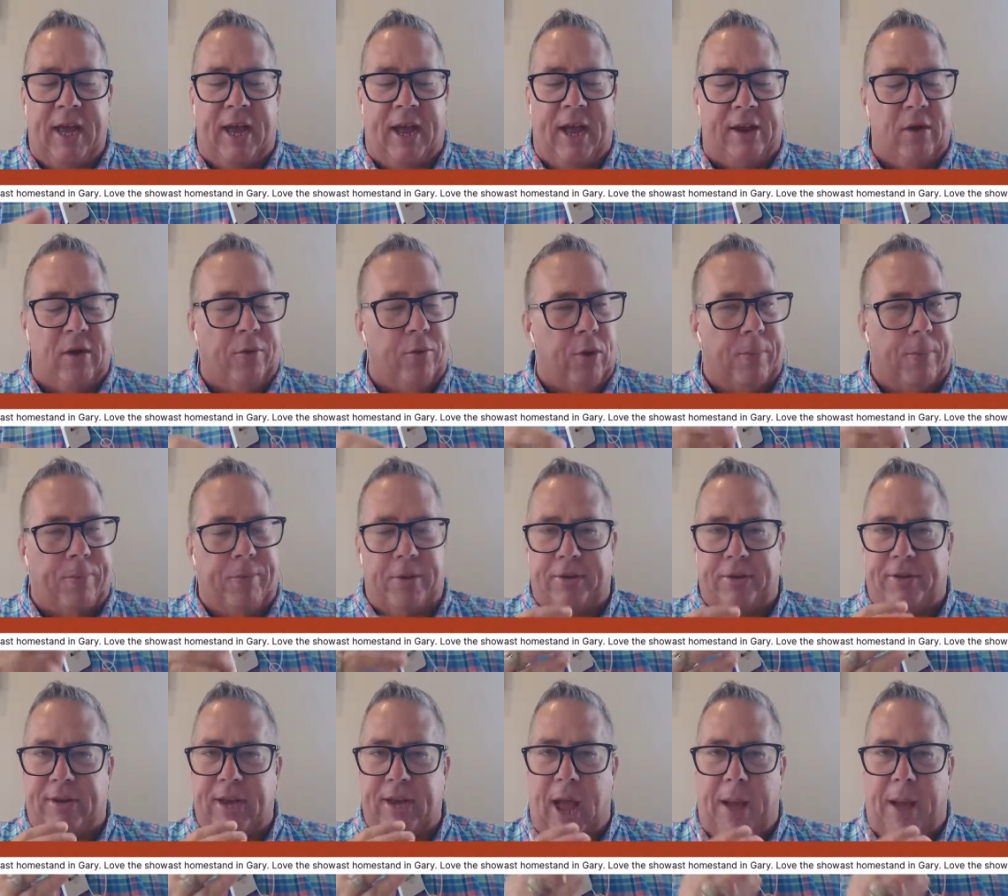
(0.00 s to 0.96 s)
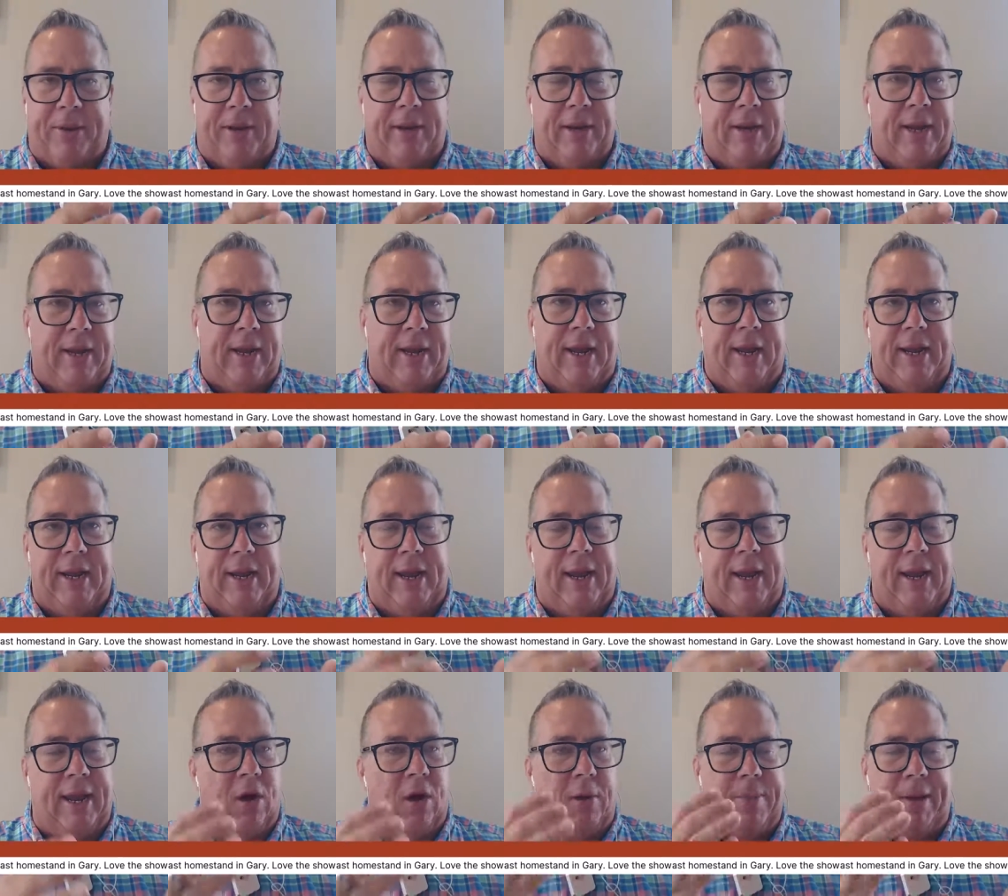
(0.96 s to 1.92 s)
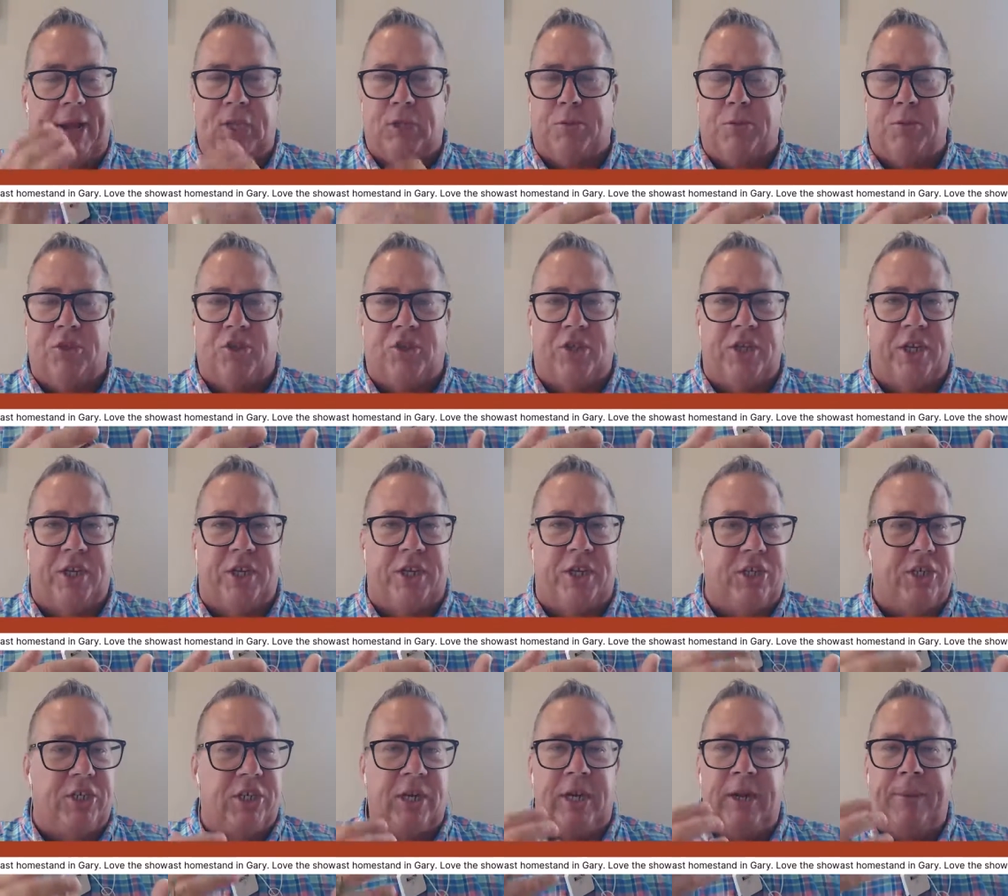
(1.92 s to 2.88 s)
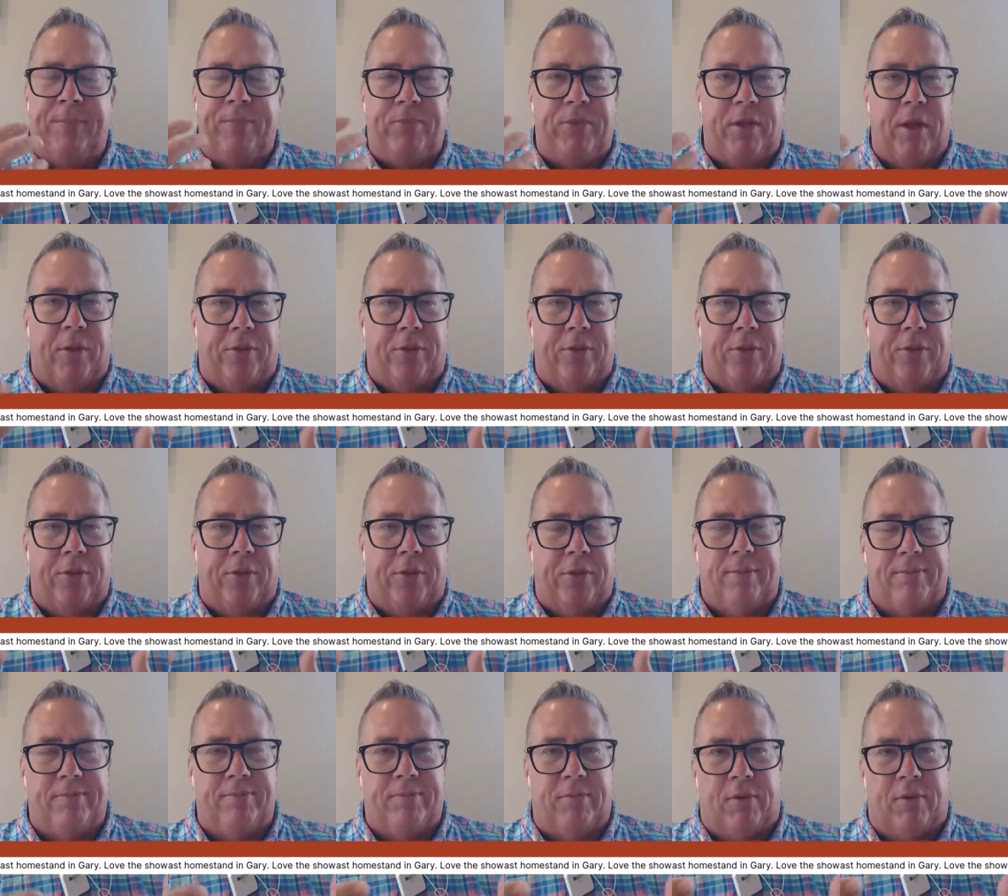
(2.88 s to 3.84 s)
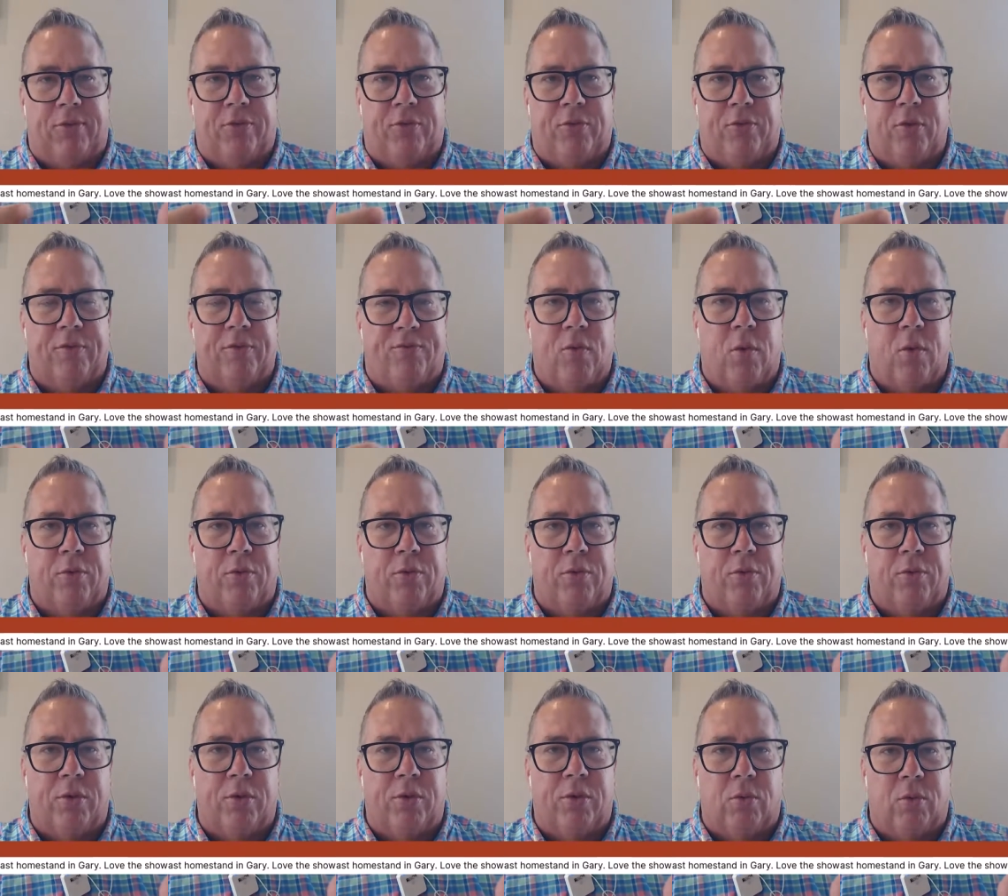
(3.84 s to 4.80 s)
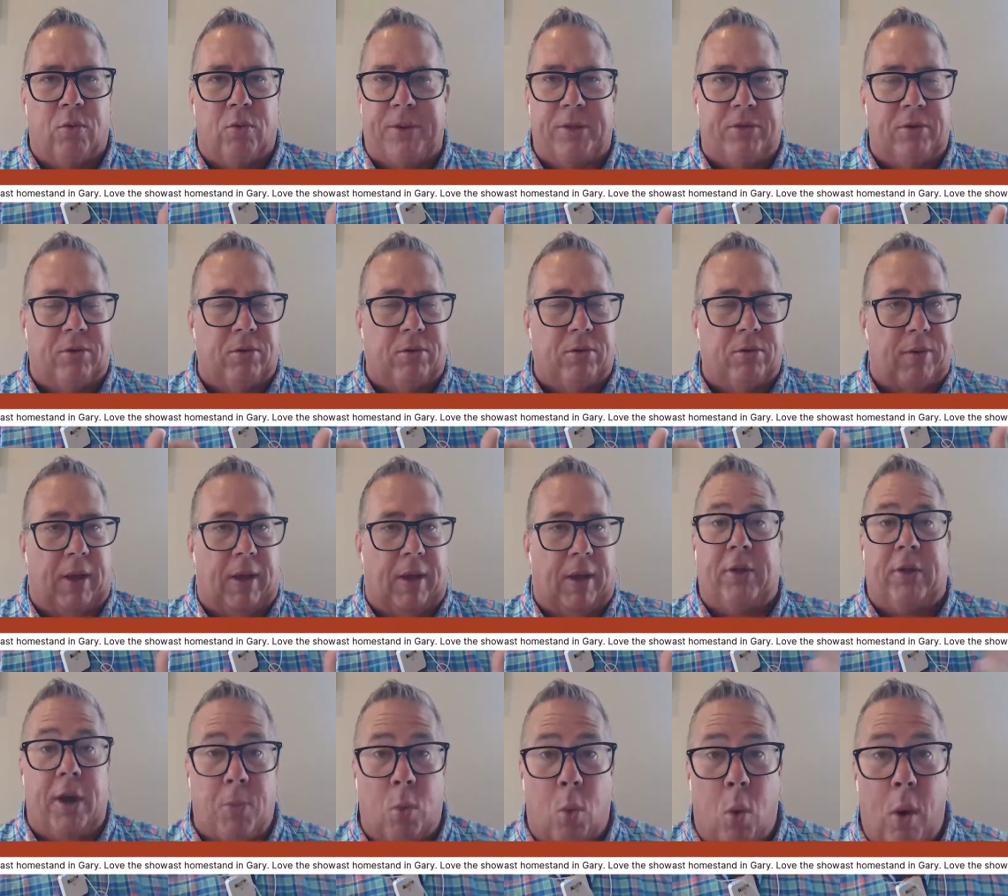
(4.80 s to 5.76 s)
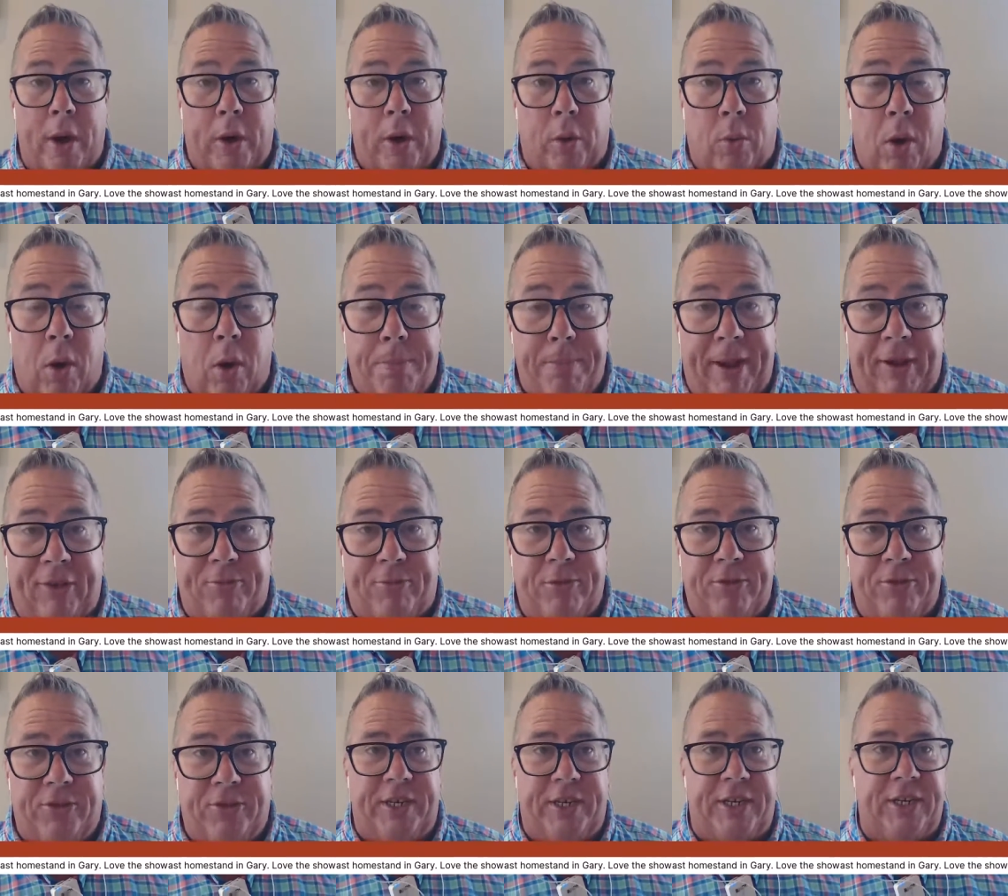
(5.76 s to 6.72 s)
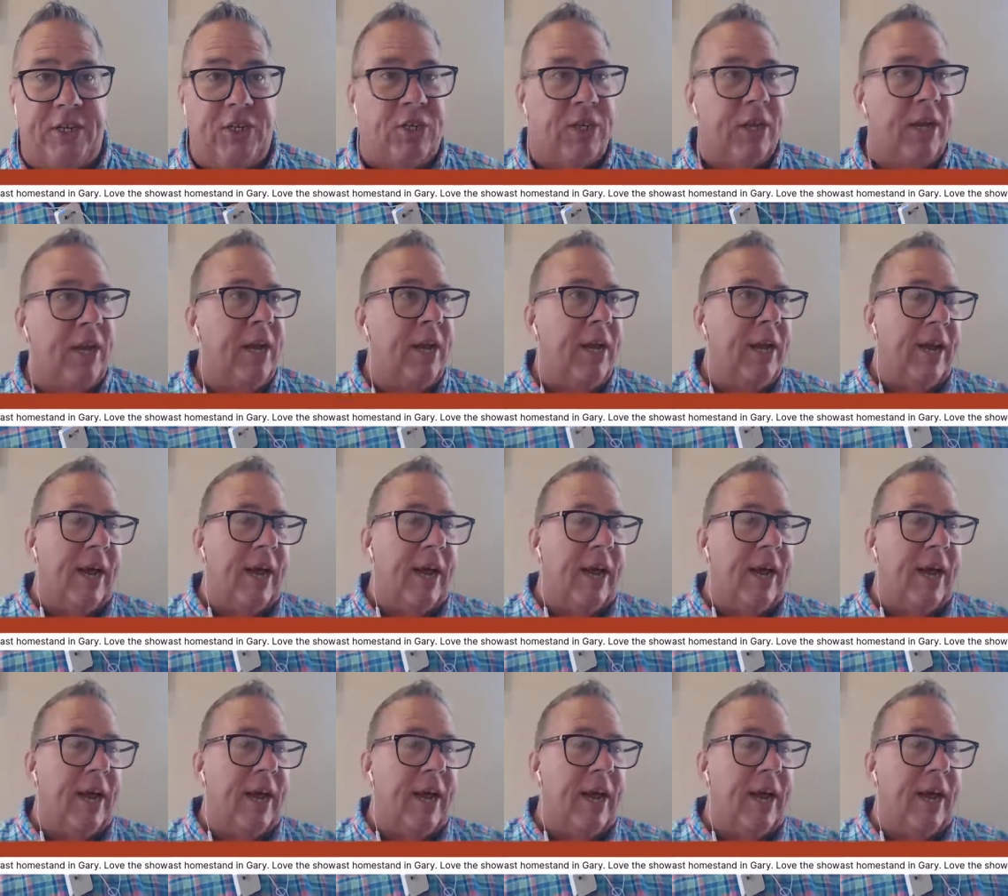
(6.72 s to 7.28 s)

They're up at the top in on base percentage. They're down third or fourth in runs, but I think they're number one on base percentage,